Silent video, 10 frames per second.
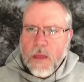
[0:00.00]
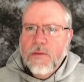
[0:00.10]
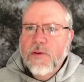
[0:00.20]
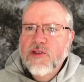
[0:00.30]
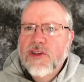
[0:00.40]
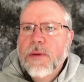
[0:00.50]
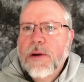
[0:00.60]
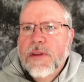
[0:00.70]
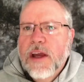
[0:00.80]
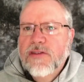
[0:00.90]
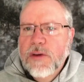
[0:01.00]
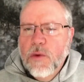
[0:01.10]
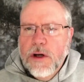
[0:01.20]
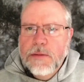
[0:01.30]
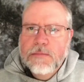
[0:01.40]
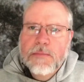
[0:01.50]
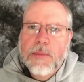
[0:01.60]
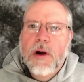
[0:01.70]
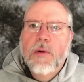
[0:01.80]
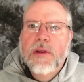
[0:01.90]
Fuji come out with the XE1. I
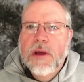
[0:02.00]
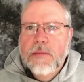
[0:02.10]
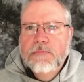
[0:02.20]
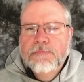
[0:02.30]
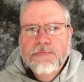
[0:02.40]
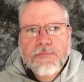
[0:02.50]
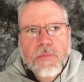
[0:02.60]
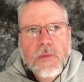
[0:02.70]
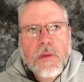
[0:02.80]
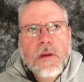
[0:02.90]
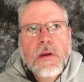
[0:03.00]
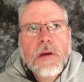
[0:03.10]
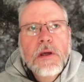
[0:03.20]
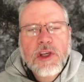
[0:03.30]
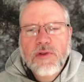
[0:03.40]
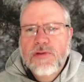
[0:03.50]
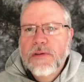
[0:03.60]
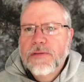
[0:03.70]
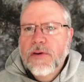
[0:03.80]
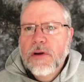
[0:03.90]
bought one of them, used
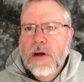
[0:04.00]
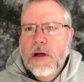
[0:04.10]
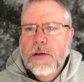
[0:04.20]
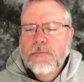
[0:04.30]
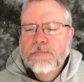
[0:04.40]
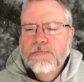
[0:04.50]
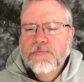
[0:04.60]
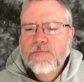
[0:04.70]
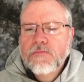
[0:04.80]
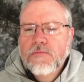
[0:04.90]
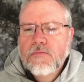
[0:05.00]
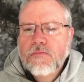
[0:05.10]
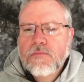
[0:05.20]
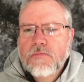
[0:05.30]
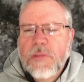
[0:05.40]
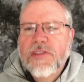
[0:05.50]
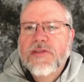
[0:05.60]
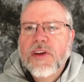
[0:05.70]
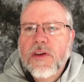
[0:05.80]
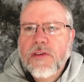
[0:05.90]
it for my
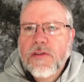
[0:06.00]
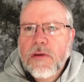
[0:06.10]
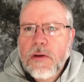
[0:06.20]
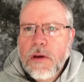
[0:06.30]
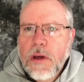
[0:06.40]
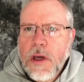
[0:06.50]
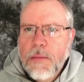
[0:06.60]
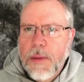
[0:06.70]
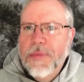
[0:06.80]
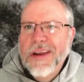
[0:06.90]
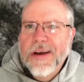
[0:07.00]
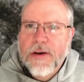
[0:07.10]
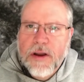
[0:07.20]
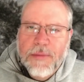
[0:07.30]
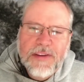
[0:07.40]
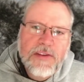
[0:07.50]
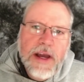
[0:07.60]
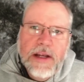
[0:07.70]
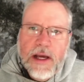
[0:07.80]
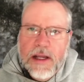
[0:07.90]
stills, my pit area, my
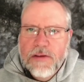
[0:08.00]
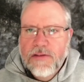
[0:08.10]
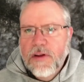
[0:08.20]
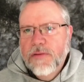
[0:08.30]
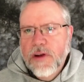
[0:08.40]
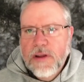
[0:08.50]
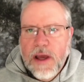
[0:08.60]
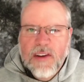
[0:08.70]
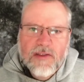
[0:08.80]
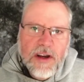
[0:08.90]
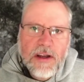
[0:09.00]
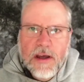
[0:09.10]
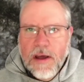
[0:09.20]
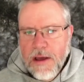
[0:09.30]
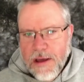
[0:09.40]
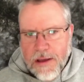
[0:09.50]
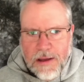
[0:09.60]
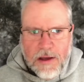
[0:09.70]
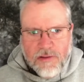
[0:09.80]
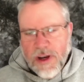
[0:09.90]
sidelines, stuff like that. Tried
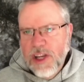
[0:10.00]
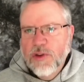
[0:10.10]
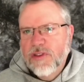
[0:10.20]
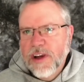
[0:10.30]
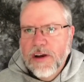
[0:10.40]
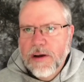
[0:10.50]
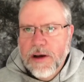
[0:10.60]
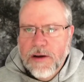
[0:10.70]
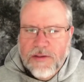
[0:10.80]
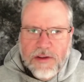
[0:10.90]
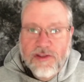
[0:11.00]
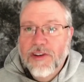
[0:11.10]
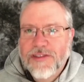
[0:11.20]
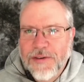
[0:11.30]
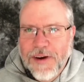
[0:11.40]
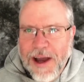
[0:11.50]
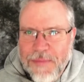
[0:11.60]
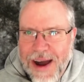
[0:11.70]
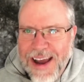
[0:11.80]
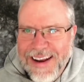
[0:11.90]
to use it here and there to justify
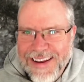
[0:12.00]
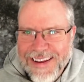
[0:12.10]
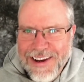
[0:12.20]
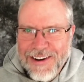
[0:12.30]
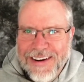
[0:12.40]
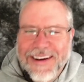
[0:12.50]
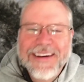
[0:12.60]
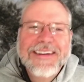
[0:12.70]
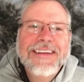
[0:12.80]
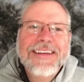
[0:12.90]
buying it here and there.